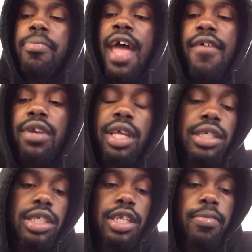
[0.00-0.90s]
that
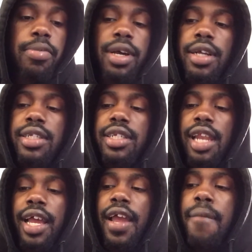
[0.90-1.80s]
relationship, because it's
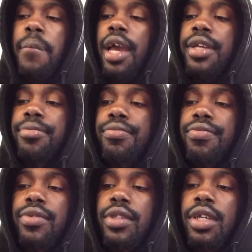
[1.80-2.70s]
it might
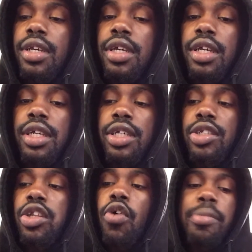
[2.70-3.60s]

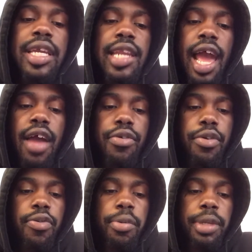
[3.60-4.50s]
slow me down.
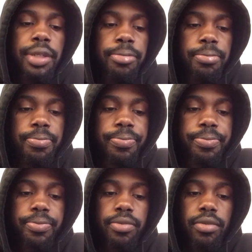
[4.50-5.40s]
You feel me?
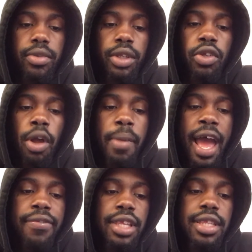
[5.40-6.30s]
So I might
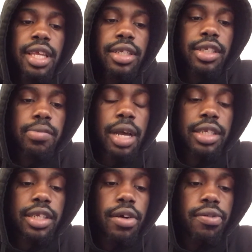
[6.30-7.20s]
have to distance
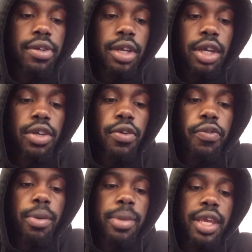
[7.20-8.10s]
myself. You
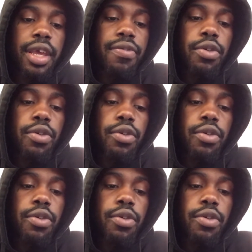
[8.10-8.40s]
feel me? If